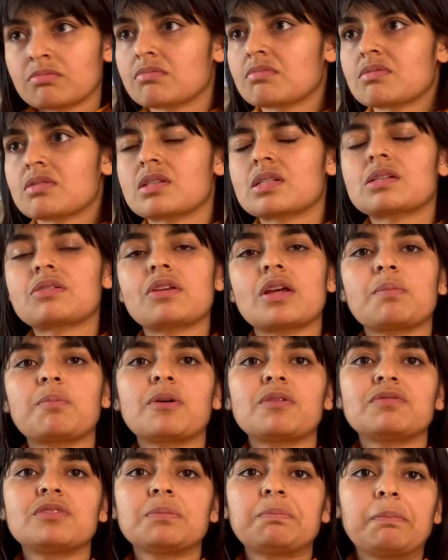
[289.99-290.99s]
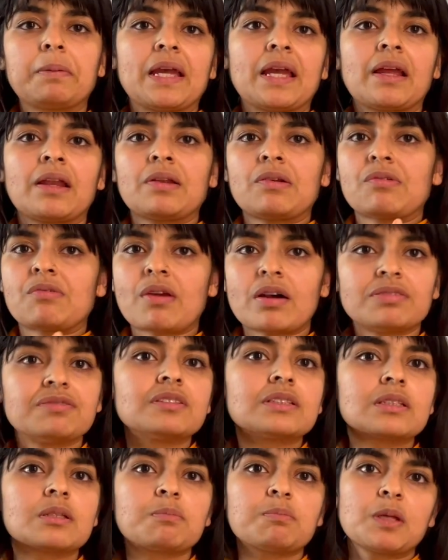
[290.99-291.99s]
scrape off the paint,
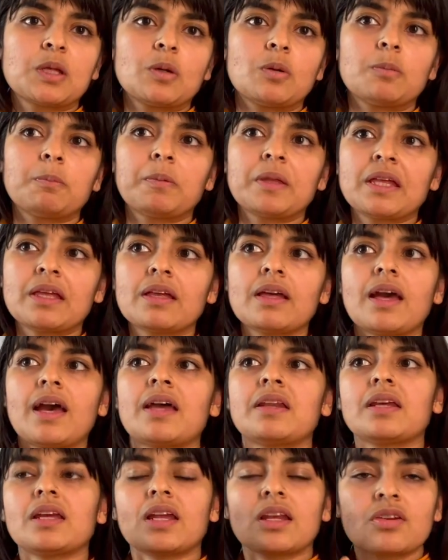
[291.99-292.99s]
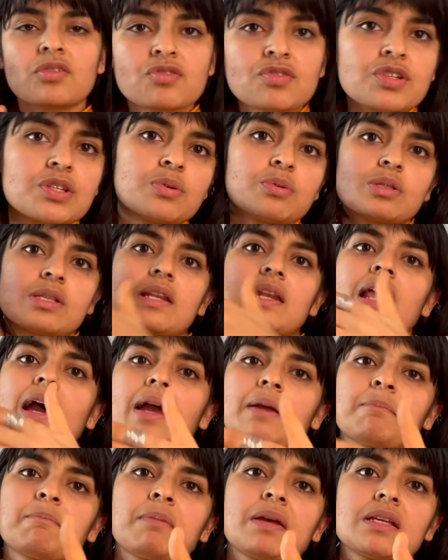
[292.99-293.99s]
roughen the POP, and introduce a
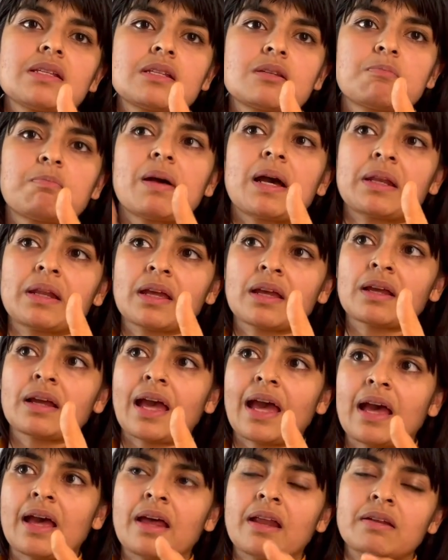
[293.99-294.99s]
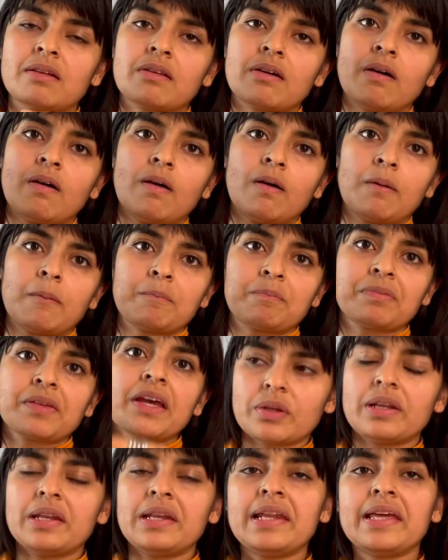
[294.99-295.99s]
lime-based punning and
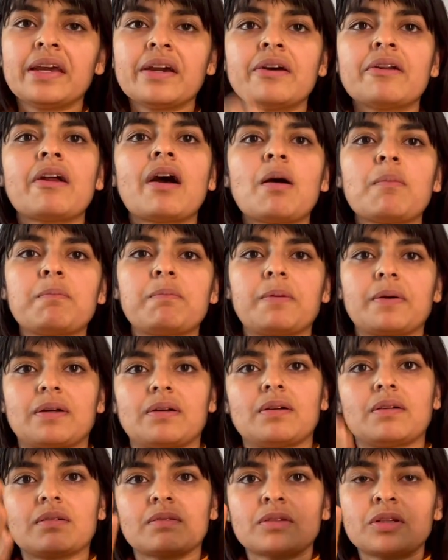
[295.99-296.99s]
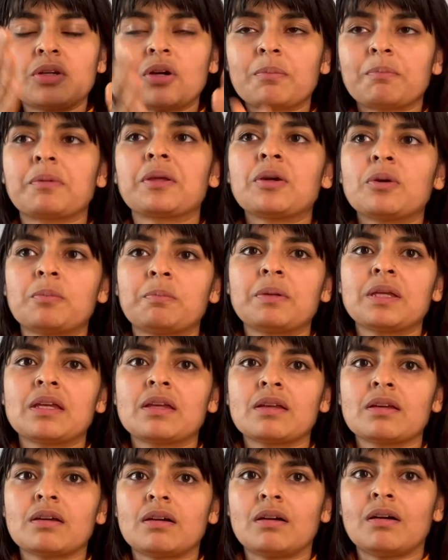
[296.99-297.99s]
layer up your
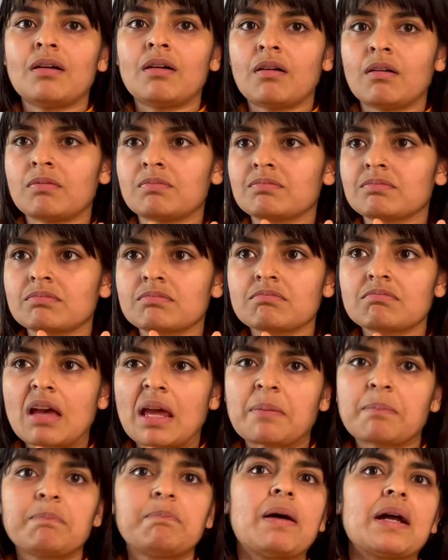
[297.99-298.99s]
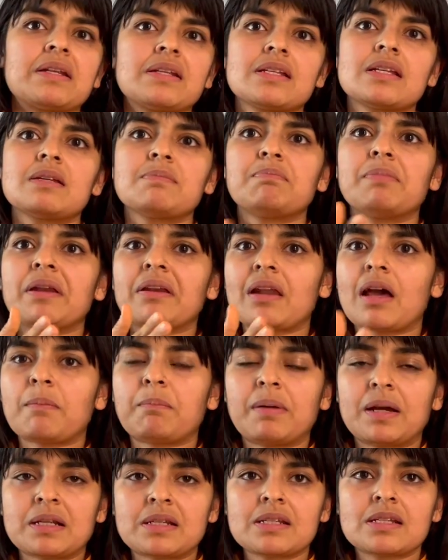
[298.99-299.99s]
POP and putty, Birla
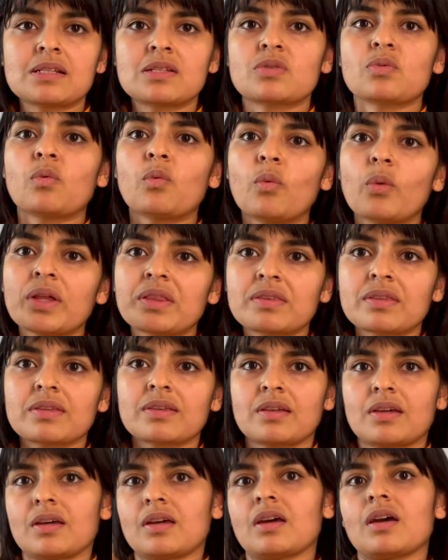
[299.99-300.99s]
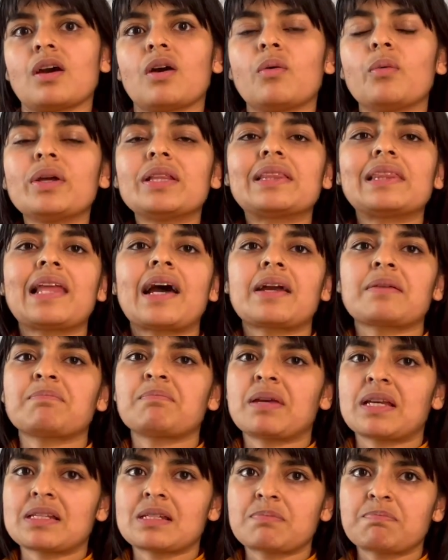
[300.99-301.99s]
putties with with
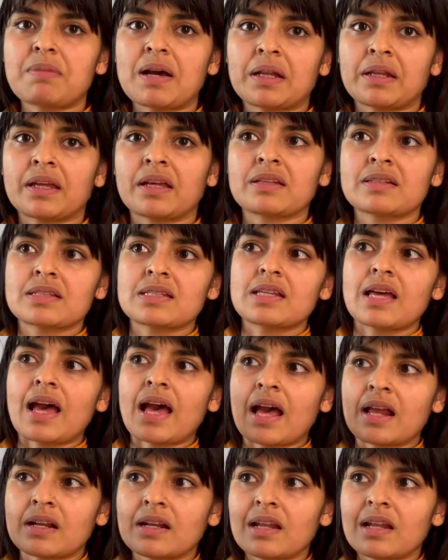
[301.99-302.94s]
lime-based punnings and